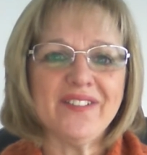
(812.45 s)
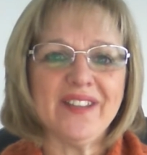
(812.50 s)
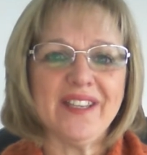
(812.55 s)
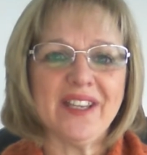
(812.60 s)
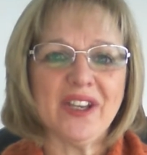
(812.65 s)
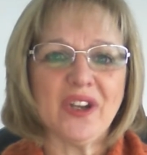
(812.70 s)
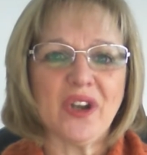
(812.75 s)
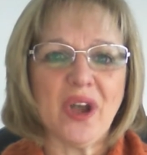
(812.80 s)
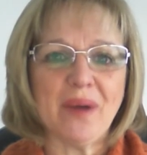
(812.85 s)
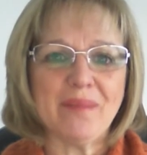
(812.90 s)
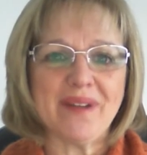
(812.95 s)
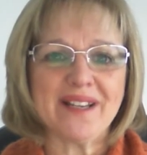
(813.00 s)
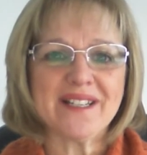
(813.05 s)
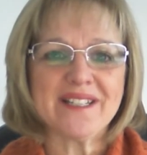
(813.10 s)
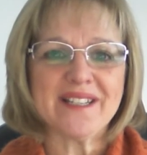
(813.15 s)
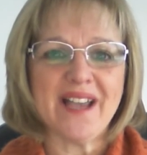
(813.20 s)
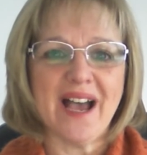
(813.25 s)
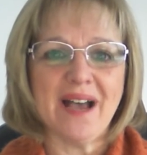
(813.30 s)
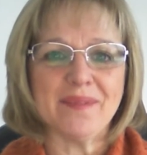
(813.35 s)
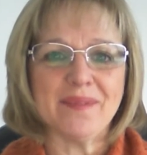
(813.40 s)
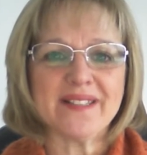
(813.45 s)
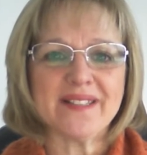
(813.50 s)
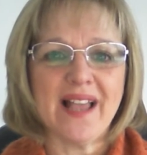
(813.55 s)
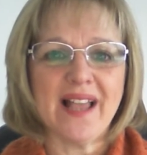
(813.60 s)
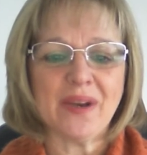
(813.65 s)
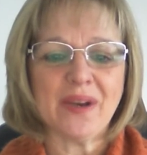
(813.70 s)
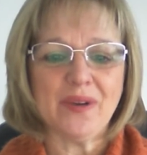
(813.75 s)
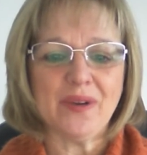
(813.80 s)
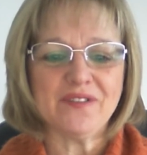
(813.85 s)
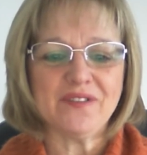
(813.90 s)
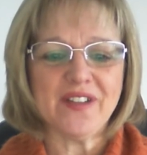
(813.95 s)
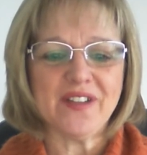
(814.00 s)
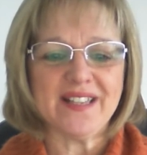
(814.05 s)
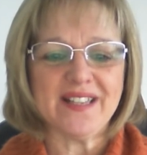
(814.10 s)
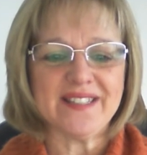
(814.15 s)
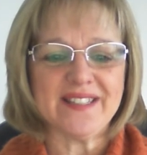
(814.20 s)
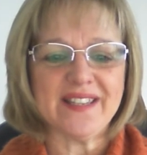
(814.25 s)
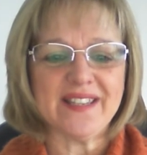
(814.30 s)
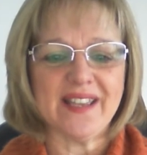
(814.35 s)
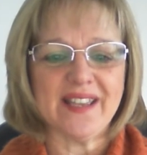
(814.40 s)
economic times like we're
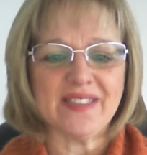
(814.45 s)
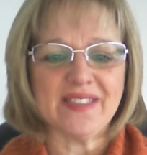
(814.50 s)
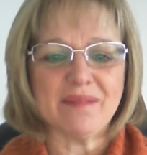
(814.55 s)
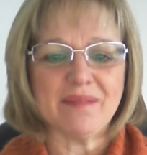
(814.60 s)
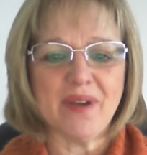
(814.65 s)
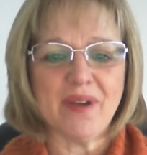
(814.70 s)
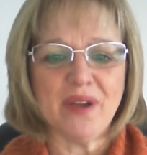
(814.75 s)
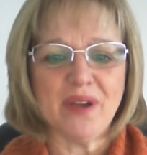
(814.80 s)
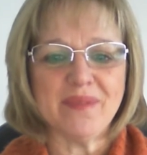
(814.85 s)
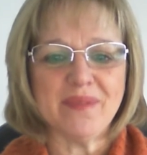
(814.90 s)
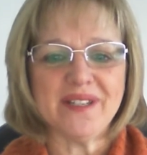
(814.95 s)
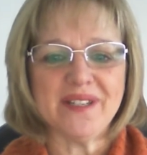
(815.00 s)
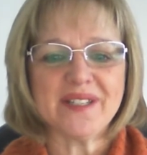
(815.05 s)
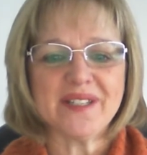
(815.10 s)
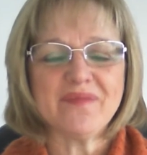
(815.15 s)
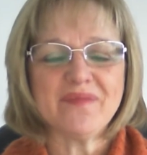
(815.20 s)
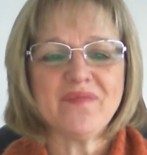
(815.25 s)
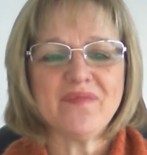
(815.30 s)
facing at the moment.